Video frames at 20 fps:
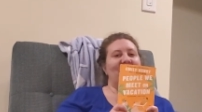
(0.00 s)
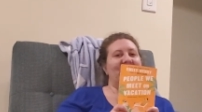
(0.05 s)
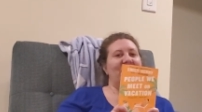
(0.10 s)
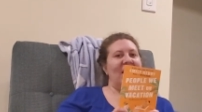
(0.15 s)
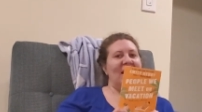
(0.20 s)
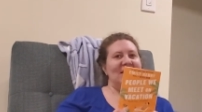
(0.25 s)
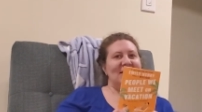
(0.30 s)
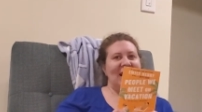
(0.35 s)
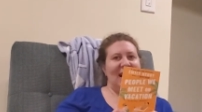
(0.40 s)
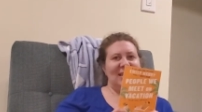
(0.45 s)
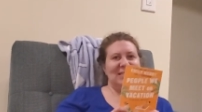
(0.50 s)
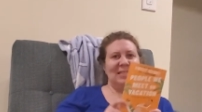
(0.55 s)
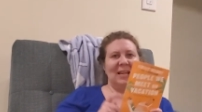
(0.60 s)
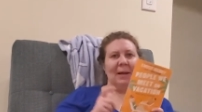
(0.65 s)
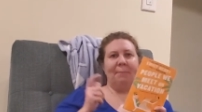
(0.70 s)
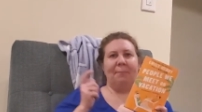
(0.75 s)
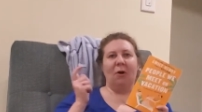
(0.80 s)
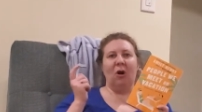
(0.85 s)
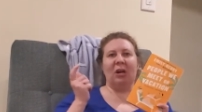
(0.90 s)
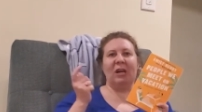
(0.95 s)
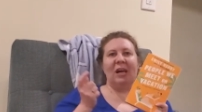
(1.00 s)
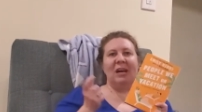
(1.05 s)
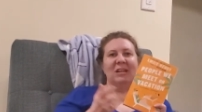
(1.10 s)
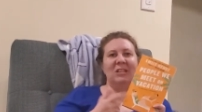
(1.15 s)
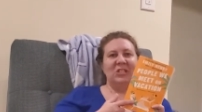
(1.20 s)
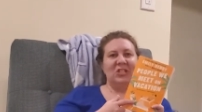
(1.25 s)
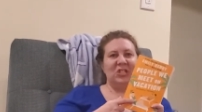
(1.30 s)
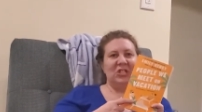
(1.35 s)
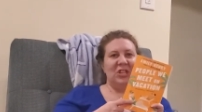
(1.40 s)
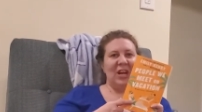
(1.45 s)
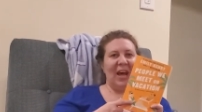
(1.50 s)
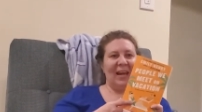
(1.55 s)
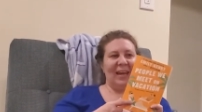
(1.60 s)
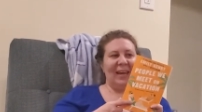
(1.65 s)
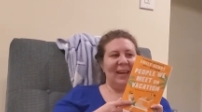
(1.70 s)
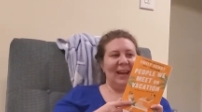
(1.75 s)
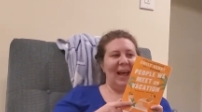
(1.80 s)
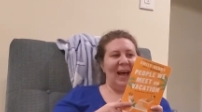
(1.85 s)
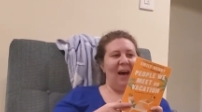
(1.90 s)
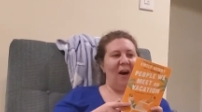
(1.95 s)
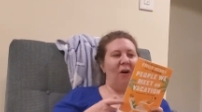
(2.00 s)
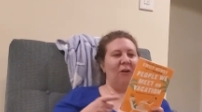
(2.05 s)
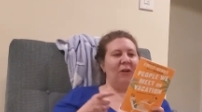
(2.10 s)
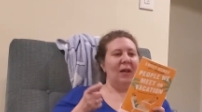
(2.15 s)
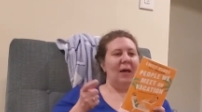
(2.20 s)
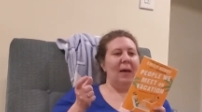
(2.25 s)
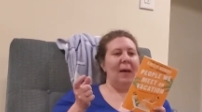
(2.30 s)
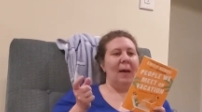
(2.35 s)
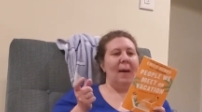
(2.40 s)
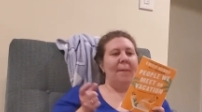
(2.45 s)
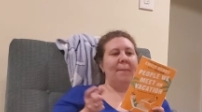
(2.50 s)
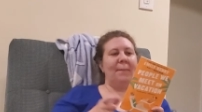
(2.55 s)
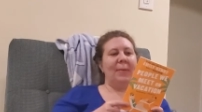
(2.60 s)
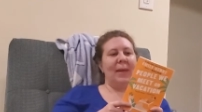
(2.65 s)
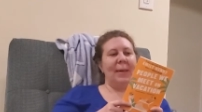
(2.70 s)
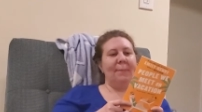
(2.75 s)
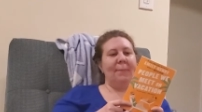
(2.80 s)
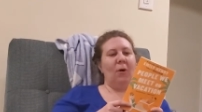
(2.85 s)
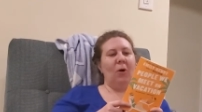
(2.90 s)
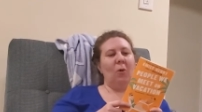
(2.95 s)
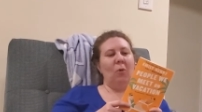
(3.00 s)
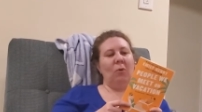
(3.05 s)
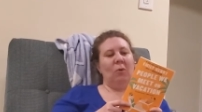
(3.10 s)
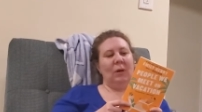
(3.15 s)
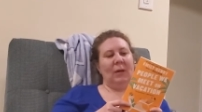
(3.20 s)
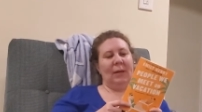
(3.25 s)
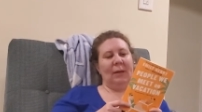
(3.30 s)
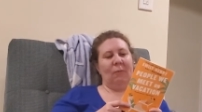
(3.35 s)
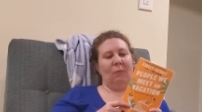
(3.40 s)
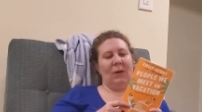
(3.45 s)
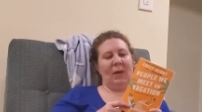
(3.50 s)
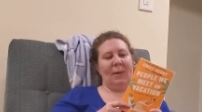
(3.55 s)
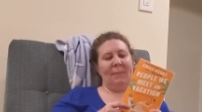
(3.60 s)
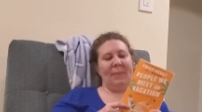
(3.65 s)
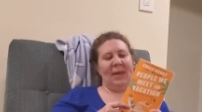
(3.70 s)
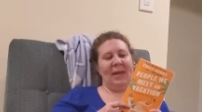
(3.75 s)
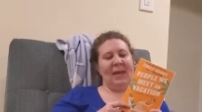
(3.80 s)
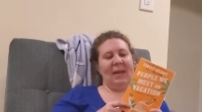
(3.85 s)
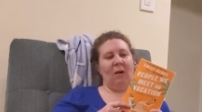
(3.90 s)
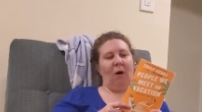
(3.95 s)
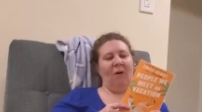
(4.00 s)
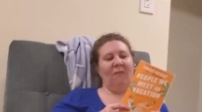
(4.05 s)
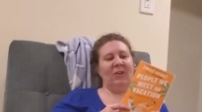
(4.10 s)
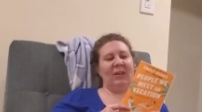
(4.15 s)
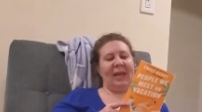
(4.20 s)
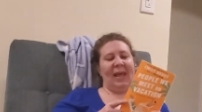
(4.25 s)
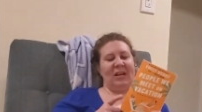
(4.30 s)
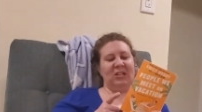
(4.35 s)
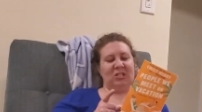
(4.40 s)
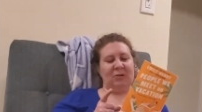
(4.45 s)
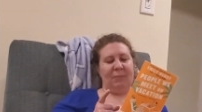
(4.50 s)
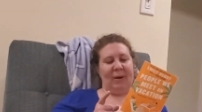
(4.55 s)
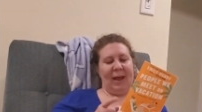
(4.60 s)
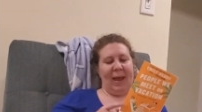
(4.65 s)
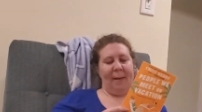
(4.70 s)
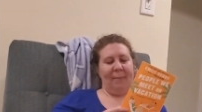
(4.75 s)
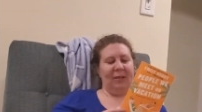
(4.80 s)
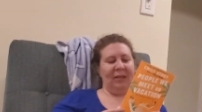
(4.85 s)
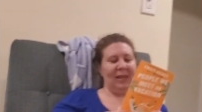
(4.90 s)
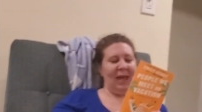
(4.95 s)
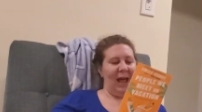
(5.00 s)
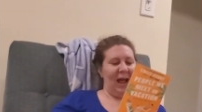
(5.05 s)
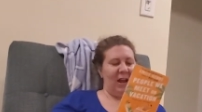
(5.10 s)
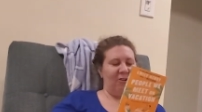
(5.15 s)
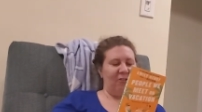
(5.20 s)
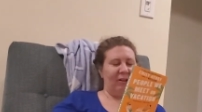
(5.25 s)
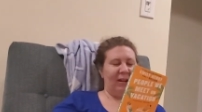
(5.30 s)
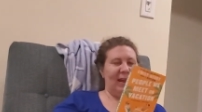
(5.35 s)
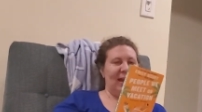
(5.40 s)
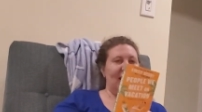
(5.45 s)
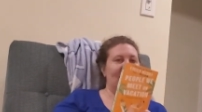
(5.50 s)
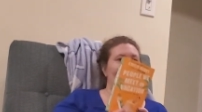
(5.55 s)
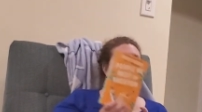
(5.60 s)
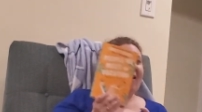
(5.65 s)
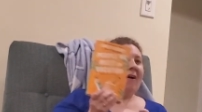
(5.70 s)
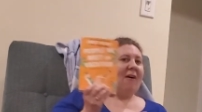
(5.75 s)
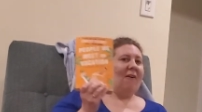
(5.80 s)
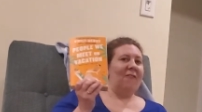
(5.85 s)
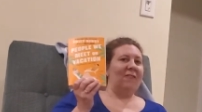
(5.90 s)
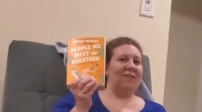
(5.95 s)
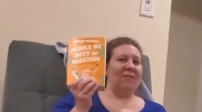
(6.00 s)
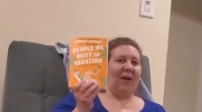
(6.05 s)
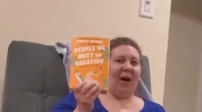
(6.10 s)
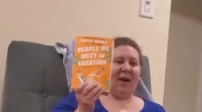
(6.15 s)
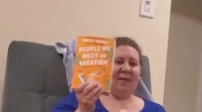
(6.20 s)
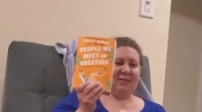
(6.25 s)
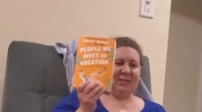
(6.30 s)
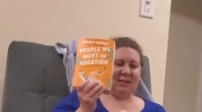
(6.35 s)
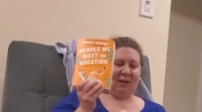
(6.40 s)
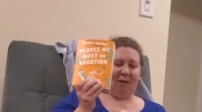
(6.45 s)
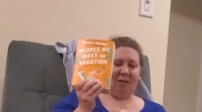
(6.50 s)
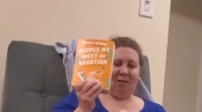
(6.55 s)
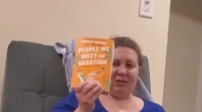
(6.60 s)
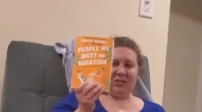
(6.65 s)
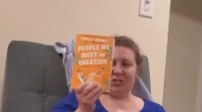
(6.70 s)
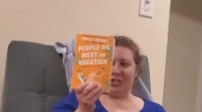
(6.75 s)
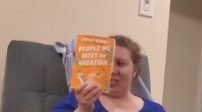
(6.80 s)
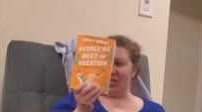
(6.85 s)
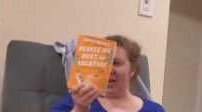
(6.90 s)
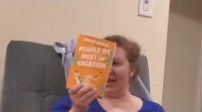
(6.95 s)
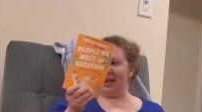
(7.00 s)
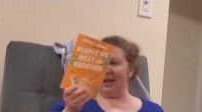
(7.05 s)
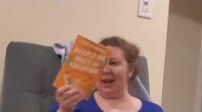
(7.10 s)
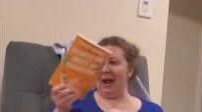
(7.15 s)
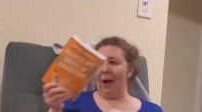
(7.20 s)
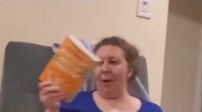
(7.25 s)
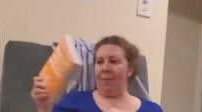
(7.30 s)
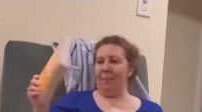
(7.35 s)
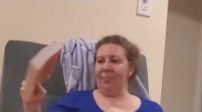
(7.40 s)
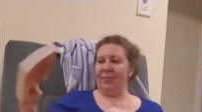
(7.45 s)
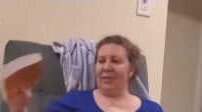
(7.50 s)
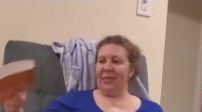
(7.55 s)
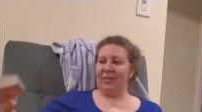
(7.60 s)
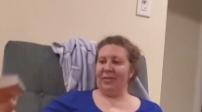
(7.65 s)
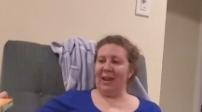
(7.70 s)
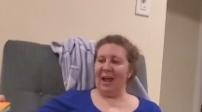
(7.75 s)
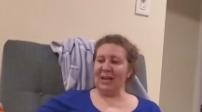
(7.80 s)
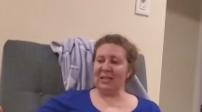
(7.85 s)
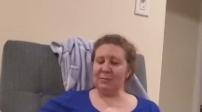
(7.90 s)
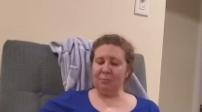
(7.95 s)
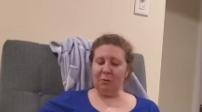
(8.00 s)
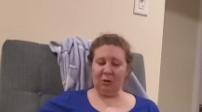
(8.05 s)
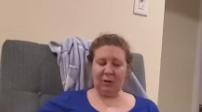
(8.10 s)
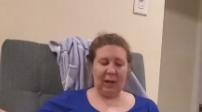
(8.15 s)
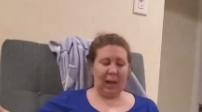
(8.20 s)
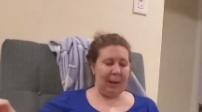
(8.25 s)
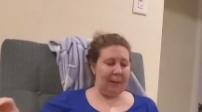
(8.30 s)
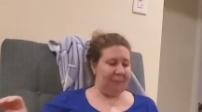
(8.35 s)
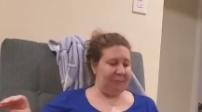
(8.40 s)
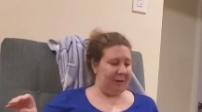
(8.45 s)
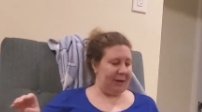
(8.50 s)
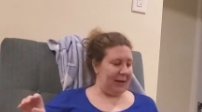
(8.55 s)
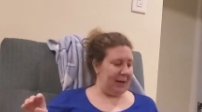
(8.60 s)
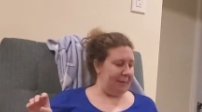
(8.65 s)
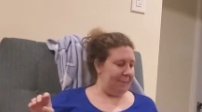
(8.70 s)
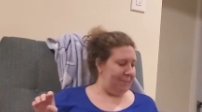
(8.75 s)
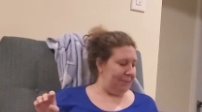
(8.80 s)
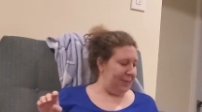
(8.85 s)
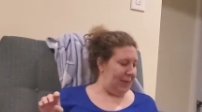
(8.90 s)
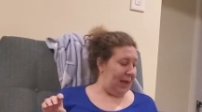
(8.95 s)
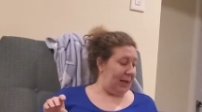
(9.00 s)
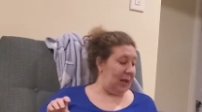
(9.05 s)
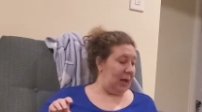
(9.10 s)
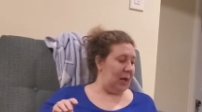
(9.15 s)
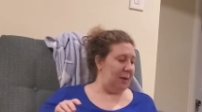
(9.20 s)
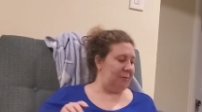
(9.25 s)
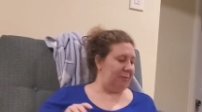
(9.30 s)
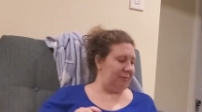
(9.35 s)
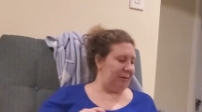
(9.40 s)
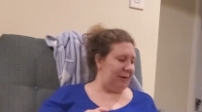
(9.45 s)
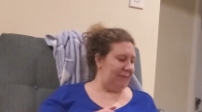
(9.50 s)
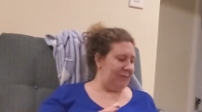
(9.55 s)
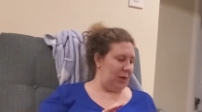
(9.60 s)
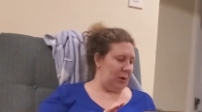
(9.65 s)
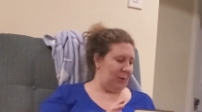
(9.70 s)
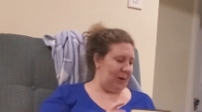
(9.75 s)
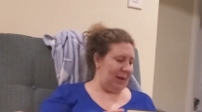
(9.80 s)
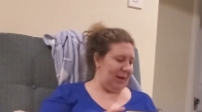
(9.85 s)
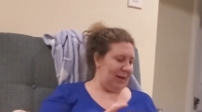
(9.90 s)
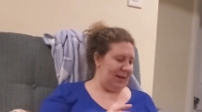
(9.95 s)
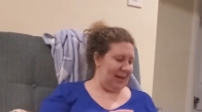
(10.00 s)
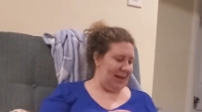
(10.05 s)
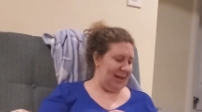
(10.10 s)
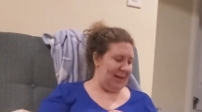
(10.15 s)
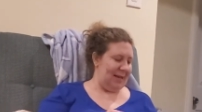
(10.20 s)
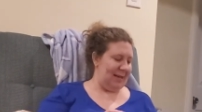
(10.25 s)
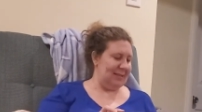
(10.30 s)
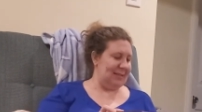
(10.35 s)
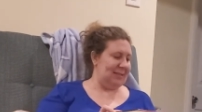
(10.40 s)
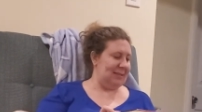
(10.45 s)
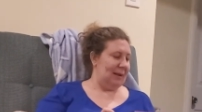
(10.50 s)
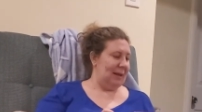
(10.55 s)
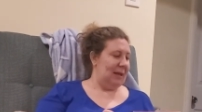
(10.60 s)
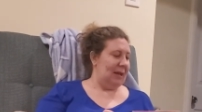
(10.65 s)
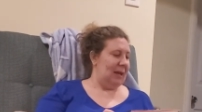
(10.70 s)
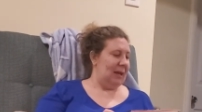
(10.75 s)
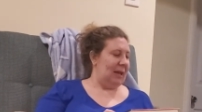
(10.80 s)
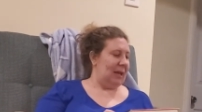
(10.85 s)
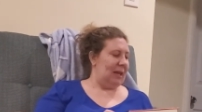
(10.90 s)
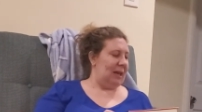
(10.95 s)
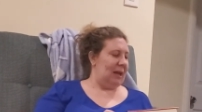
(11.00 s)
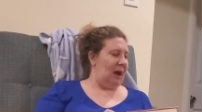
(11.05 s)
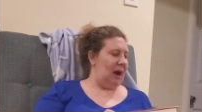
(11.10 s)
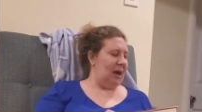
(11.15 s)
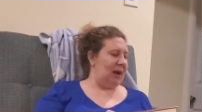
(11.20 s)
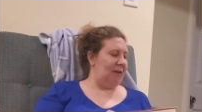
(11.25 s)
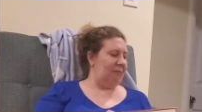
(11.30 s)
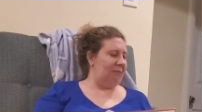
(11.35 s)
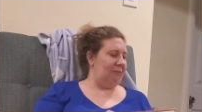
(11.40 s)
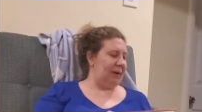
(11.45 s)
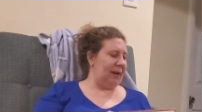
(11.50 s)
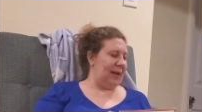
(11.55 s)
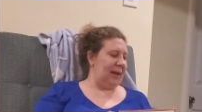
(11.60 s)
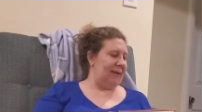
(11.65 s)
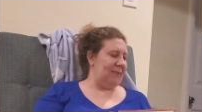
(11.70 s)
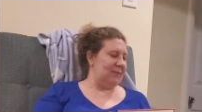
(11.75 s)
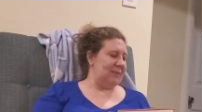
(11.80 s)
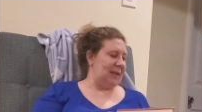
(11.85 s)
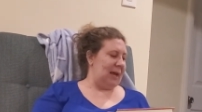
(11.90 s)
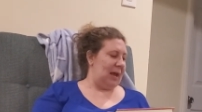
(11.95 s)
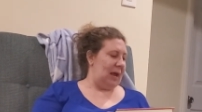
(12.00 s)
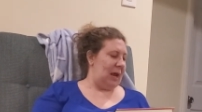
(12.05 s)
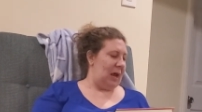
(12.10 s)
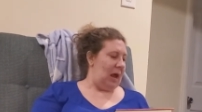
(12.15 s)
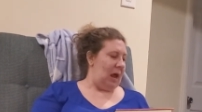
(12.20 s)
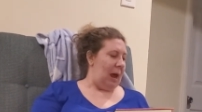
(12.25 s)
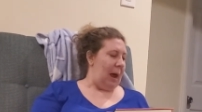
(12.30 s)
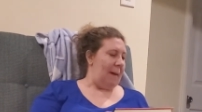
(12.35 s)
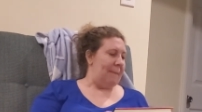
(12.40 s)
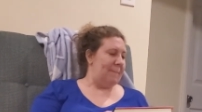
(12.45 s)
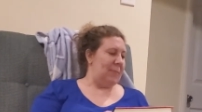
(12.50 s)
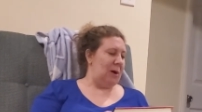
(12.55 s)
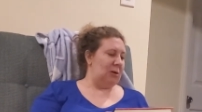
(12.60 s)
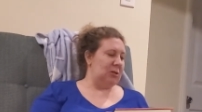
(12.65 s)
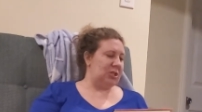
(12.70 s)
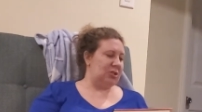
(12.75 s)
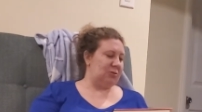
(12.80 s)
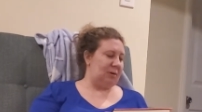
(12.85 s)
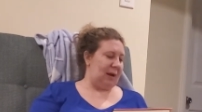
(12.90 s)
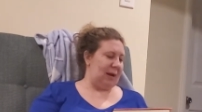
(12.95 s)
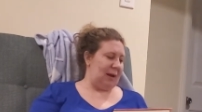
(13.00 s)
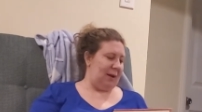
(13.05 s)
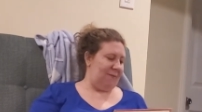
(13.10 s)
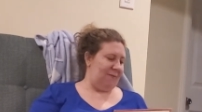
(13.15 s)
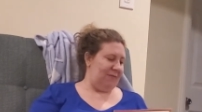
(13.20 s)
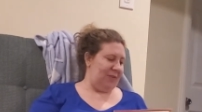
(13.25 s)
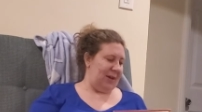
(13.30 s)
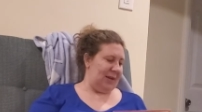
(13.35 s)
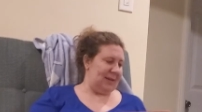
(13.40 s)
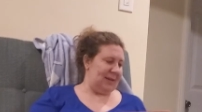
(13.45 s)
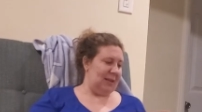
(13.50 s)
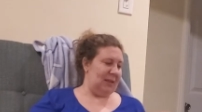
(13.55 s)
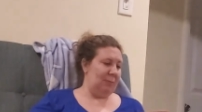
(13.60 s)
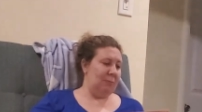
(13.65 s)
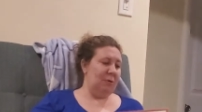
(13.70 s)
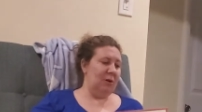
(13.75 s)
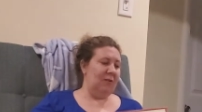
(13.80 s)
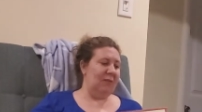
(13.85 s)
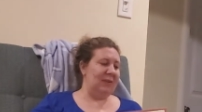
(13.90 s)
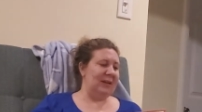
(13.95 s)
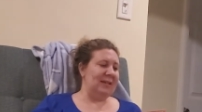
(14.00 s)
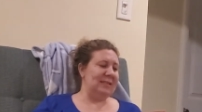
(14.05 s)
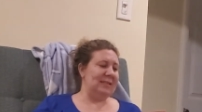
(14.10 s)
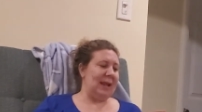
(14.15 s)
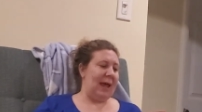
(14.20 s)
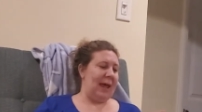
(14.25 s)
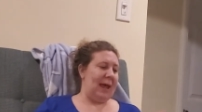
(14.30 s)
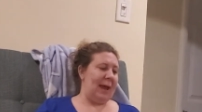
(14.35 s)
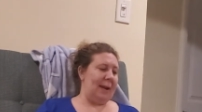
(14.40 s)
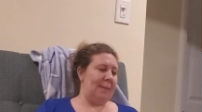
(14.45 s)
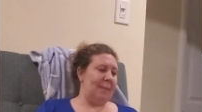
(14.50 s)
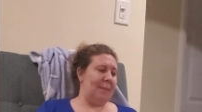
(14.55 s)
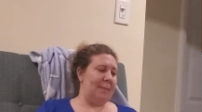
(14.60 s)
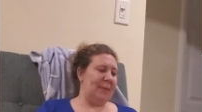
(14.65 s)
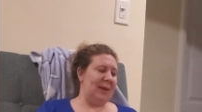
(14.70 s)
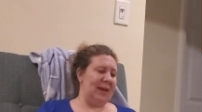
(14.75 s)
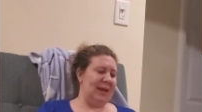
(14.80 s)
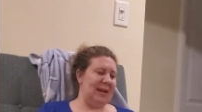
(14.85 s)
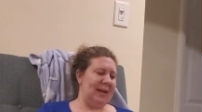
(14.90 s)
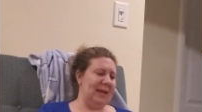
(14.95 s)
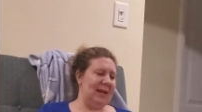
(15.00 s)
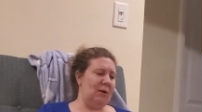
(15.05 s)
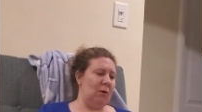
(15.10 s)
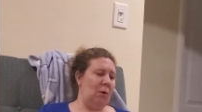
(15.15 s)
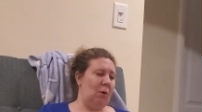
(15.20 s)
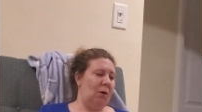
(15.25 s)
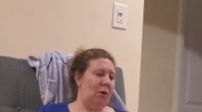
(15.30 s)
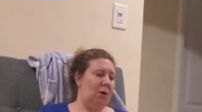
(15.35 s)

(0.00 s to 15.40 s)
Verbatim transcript: Fantastic book. Check it out. People We Meet on Vacation by Emily Henry. Five stars. Check it out. The next book that I'm reading and going to be reviewing is Keanu Reeves, most triumphant, the movies and meaning